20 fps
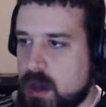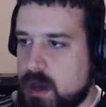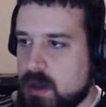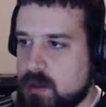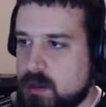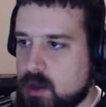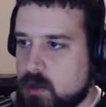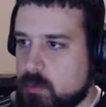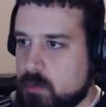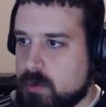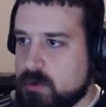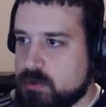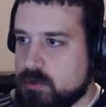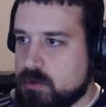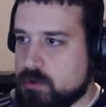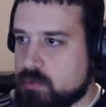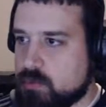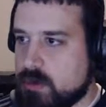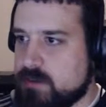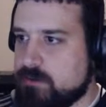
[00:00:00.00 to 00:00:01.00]
yep. One, two,
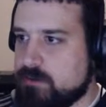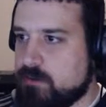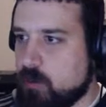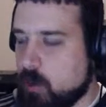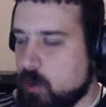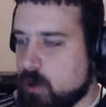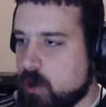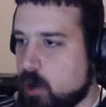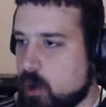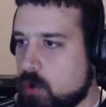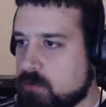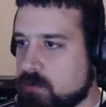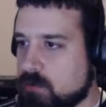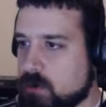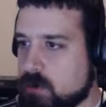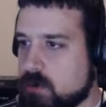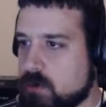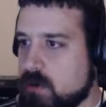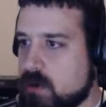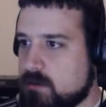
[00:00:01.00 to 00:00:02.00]
three, four
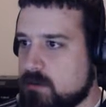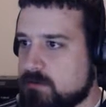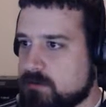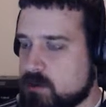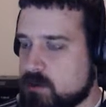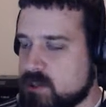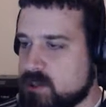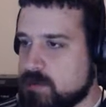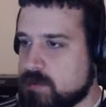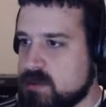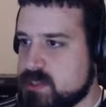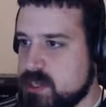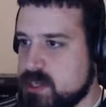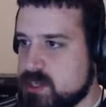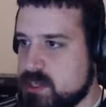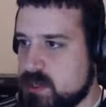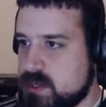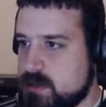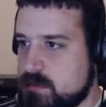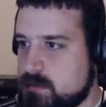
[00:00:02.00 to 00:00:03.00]
over. First
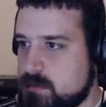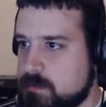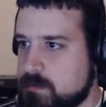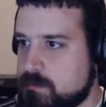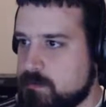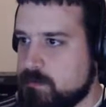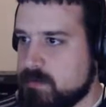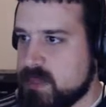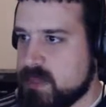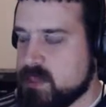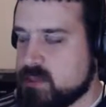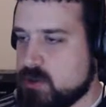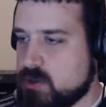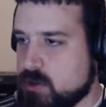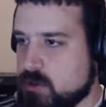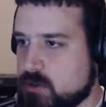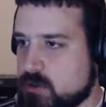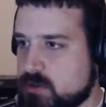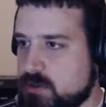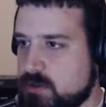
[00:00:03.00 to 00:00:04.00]
position is
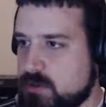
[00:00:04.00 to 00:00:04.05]
circled.